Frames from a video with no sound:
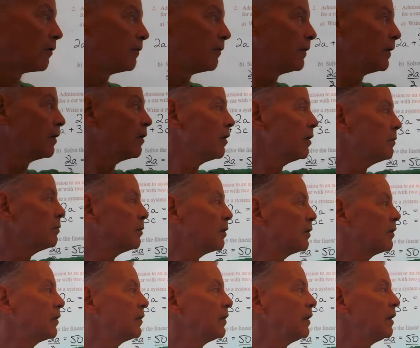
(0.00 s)
variable
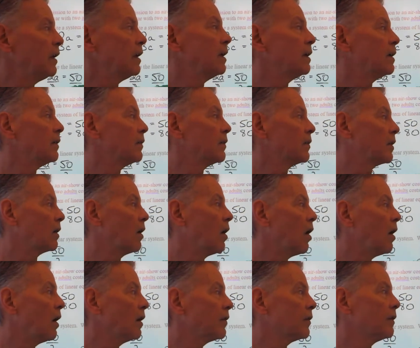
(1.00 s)
C is the
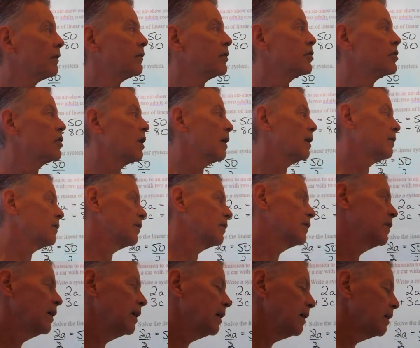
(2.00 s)
cost of a child's
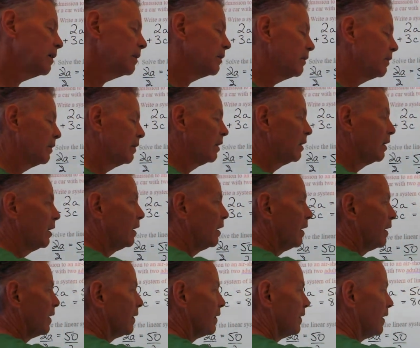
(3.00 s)
ticket,
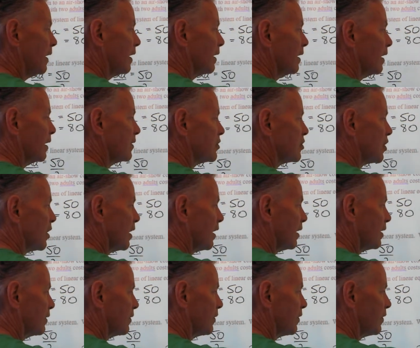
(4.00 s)
then a
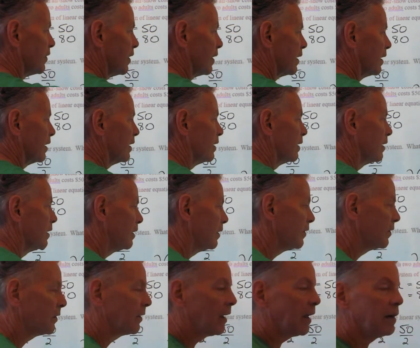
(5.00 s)
child's ticket
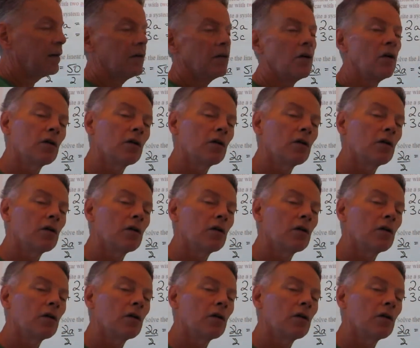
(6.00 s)
is $10.